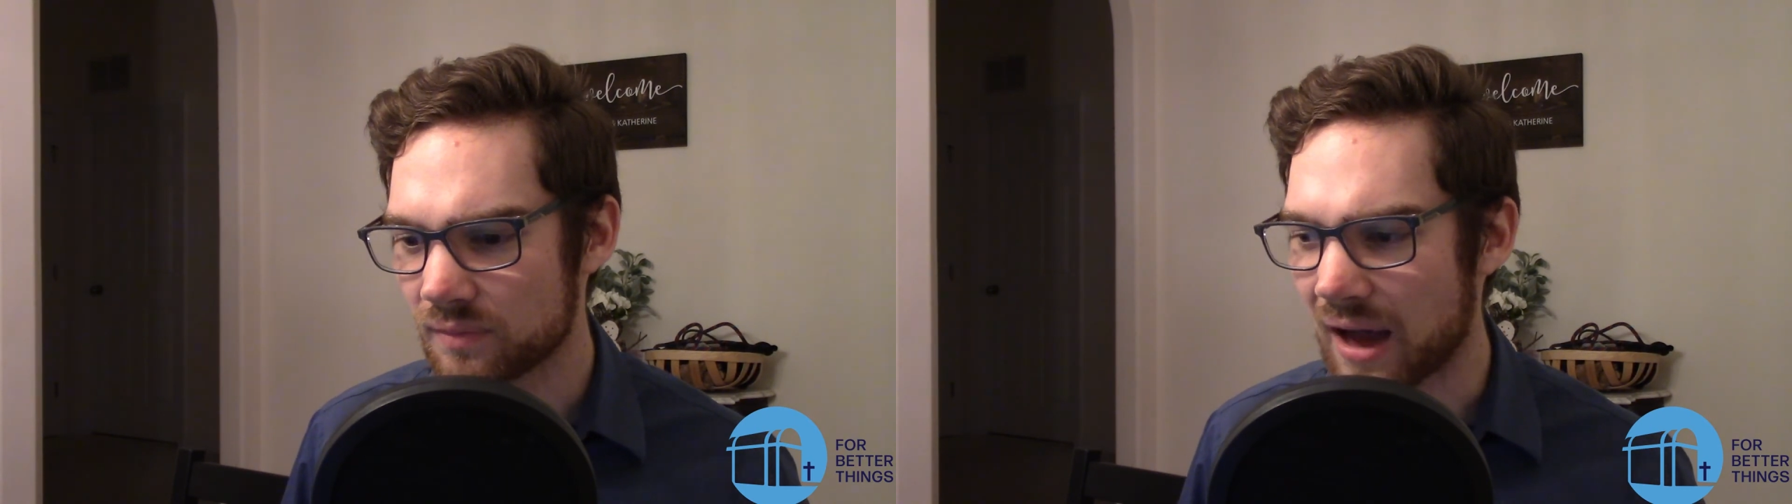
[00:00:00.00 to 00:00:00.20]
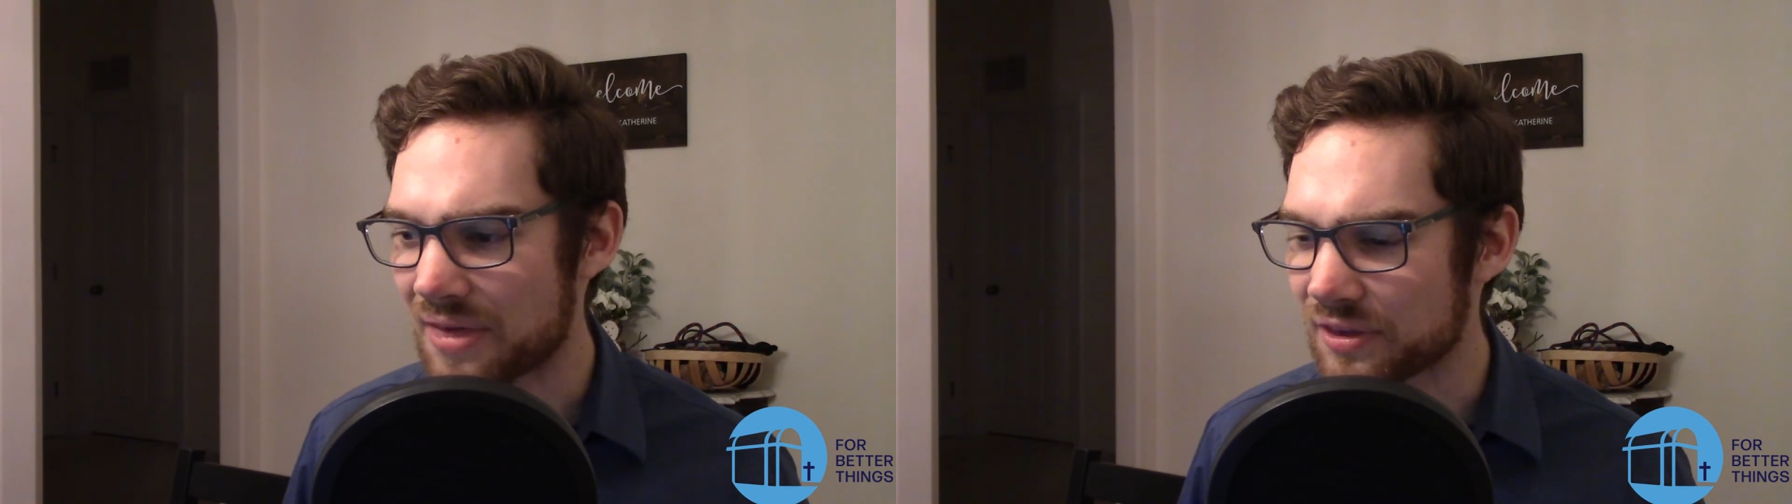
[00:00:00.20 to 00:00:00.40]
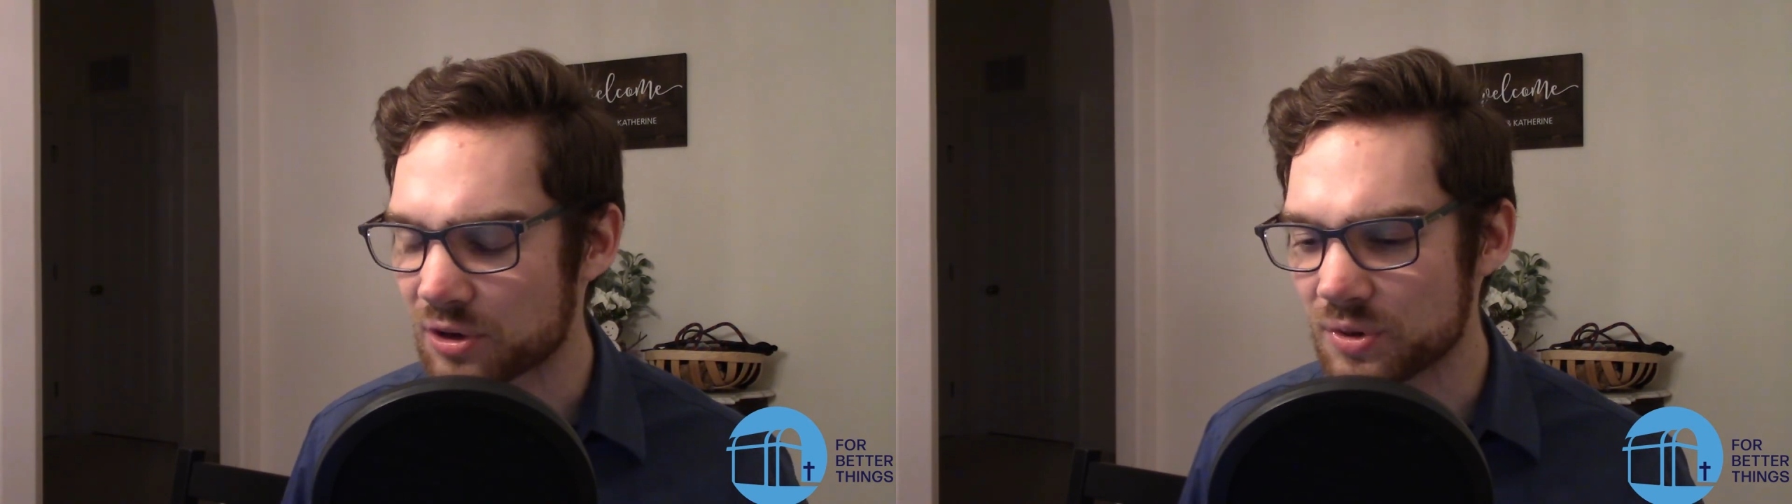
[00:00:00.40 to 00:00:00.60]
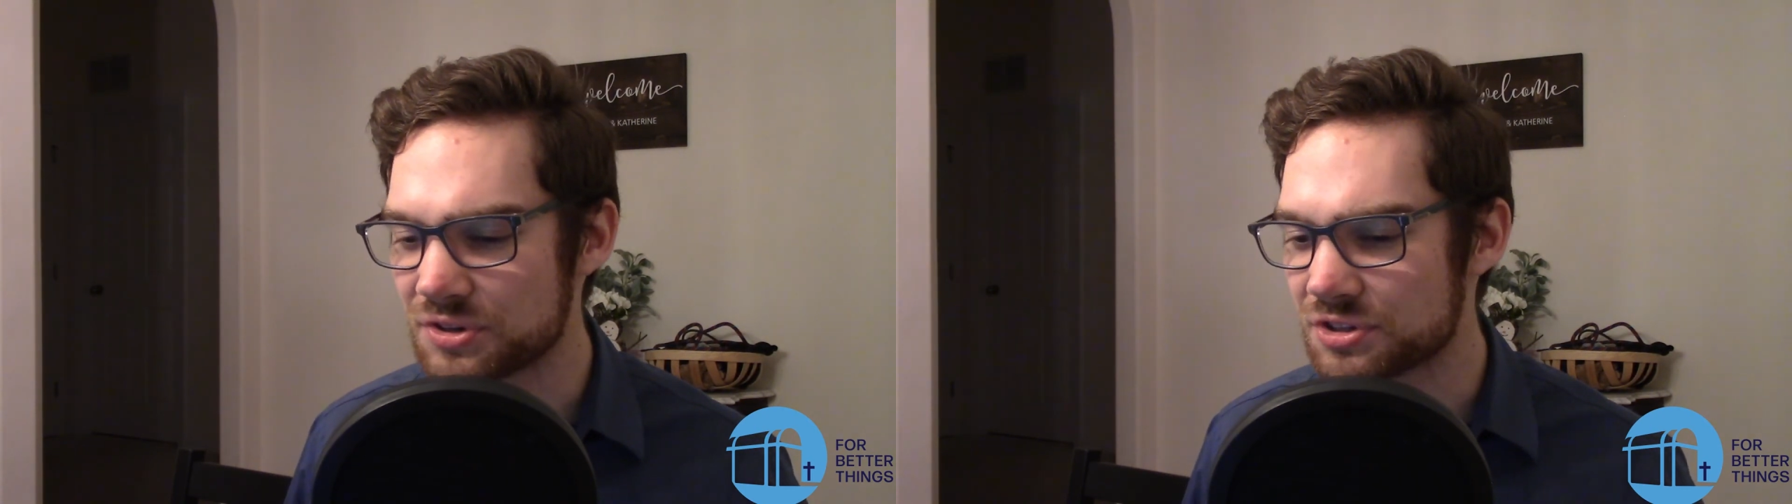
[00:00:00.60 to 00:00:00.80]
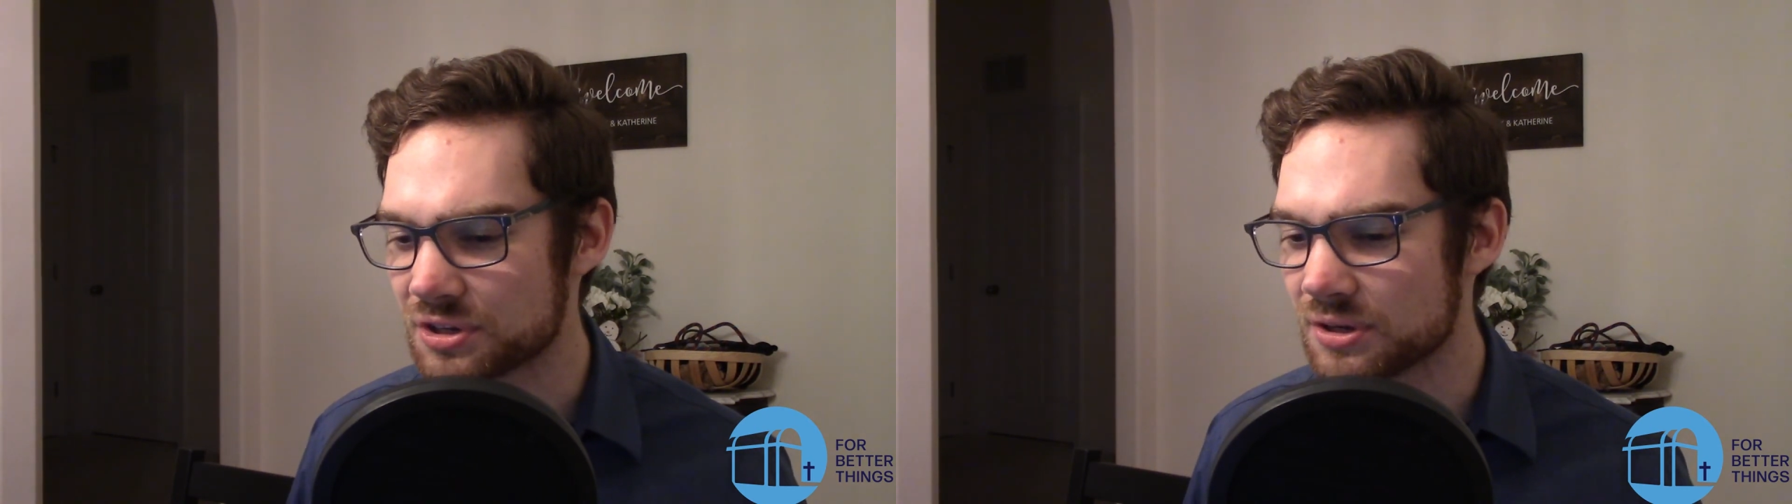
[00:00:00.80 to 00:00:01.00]
I think we
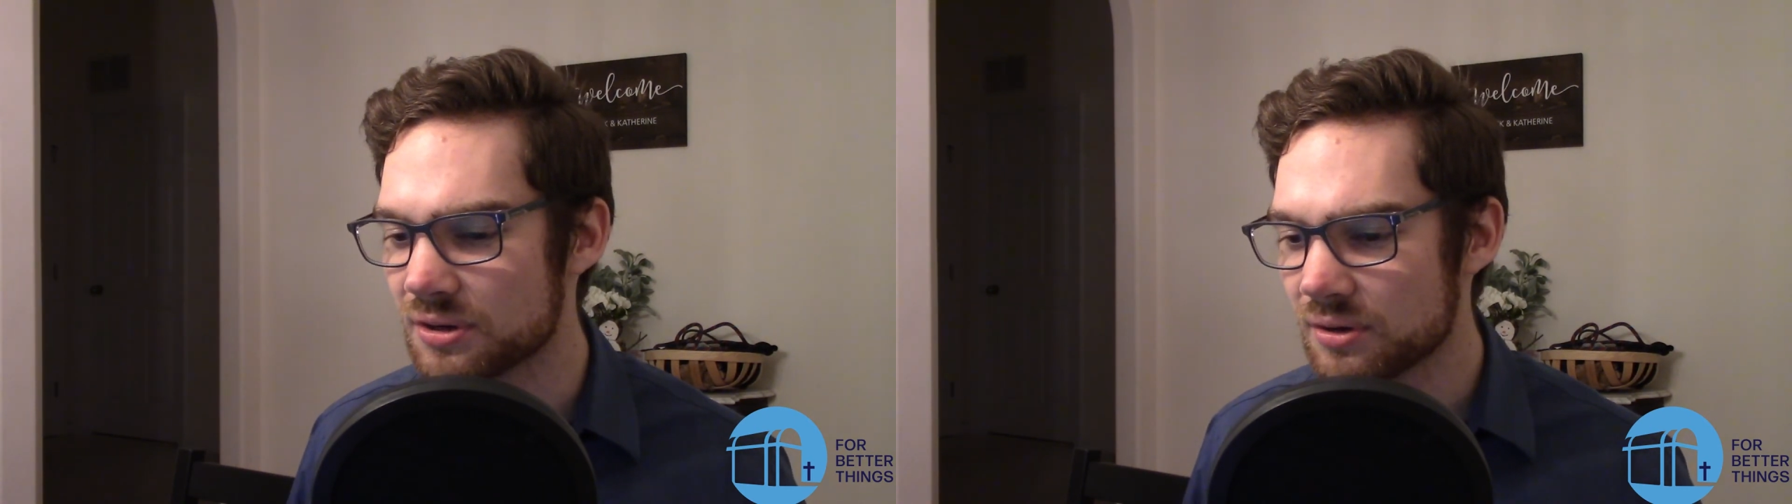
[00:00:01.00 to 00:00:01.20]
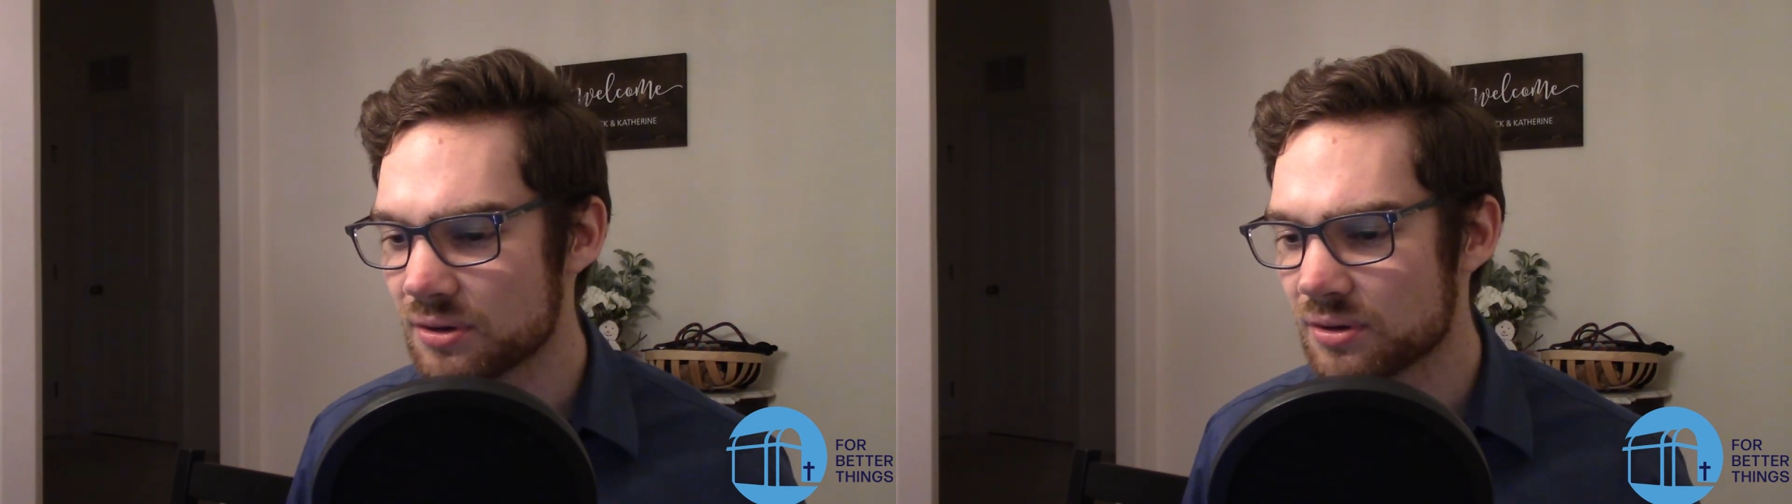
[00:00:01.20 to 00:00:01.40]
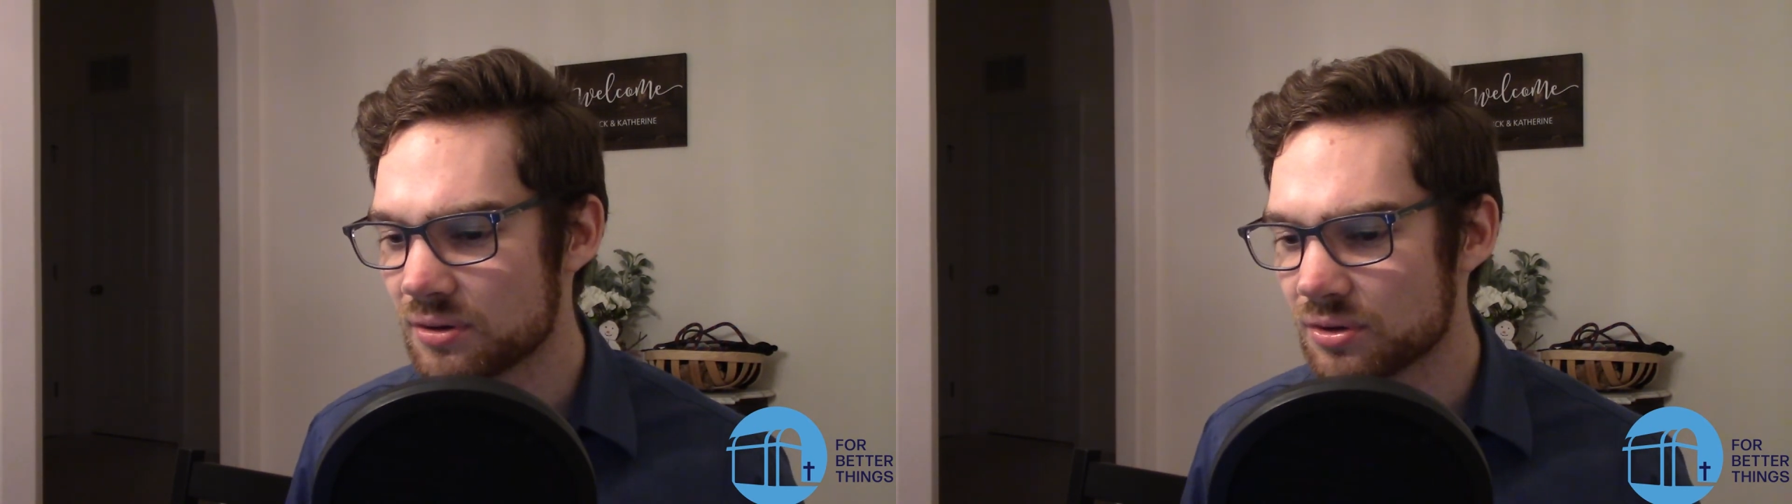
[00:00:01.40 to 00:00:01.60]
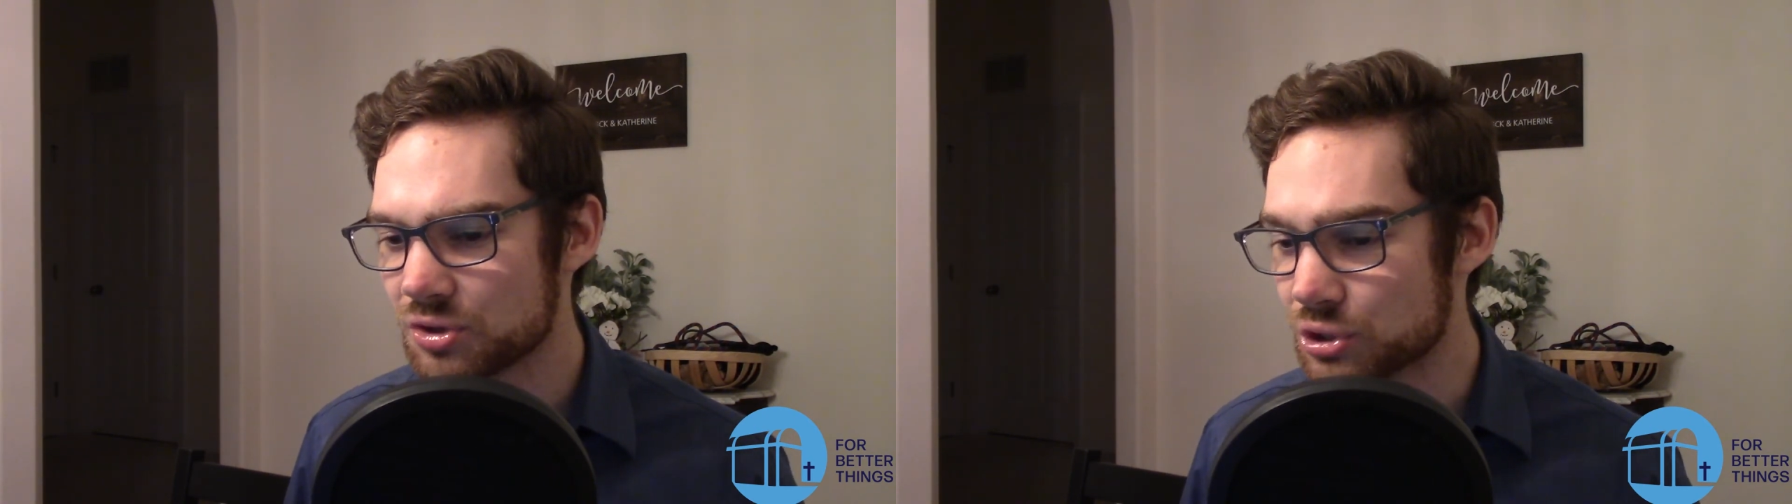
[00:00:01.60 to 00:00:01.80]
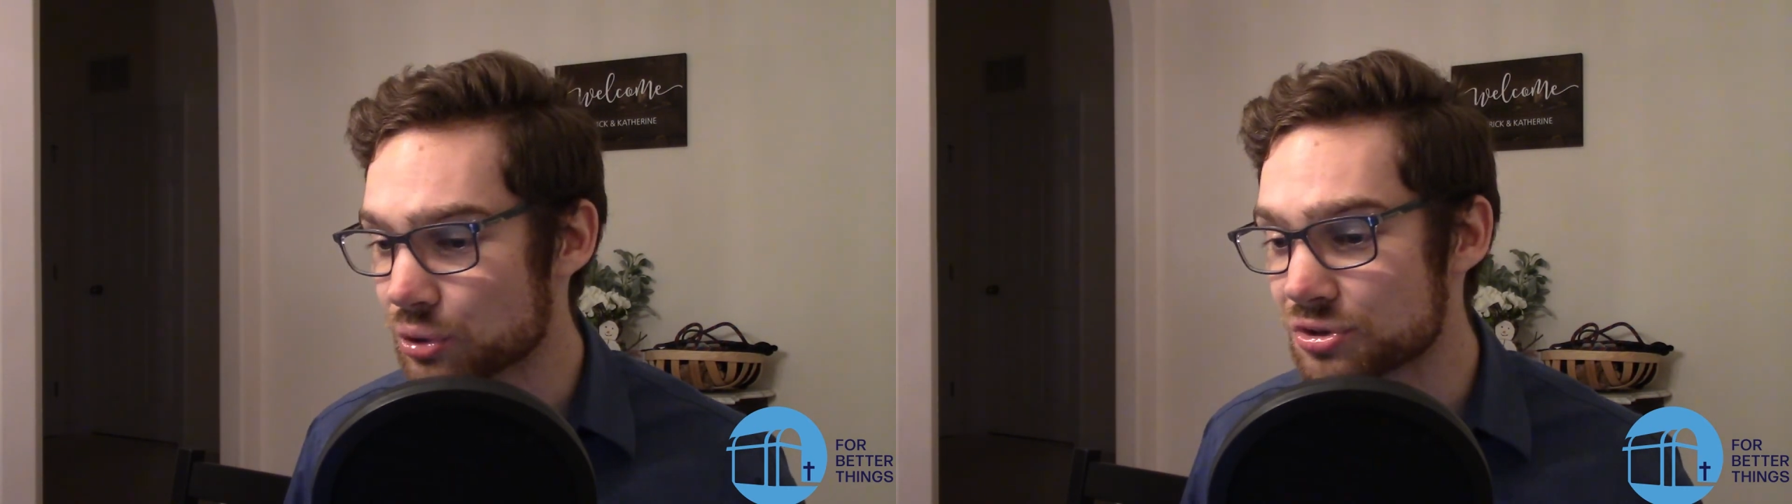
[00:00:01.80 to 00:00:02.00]
see
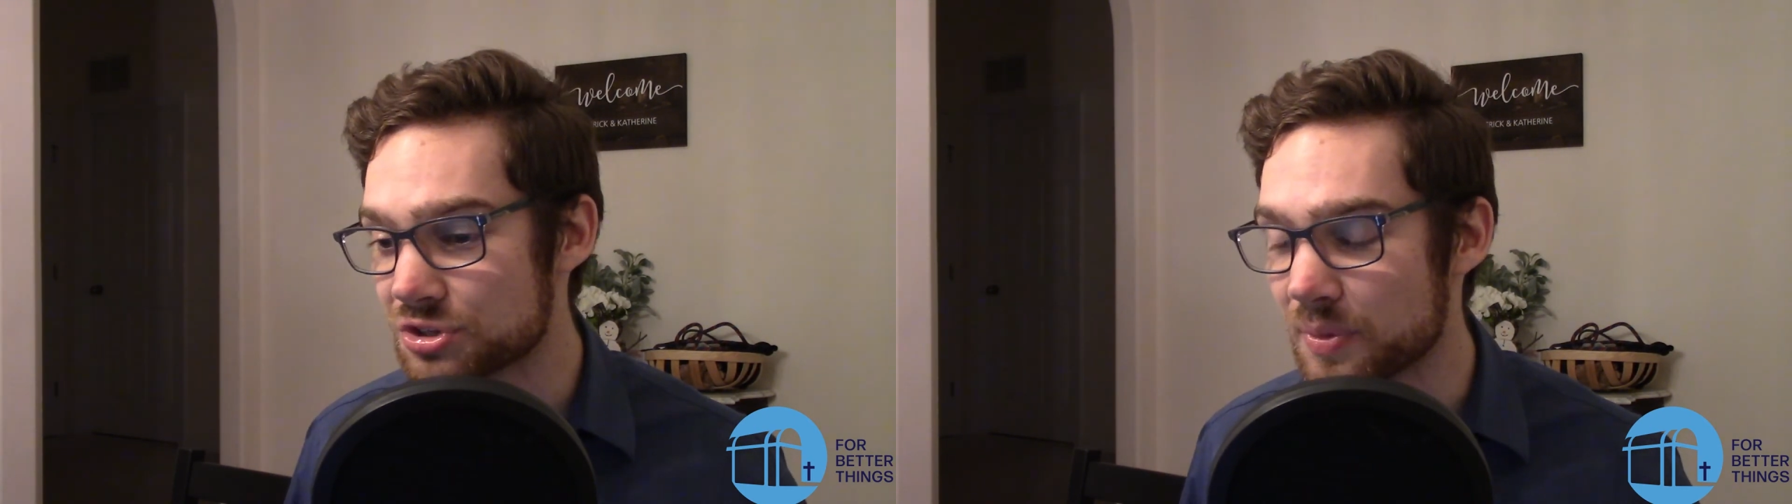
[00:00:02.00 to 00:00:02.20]
children's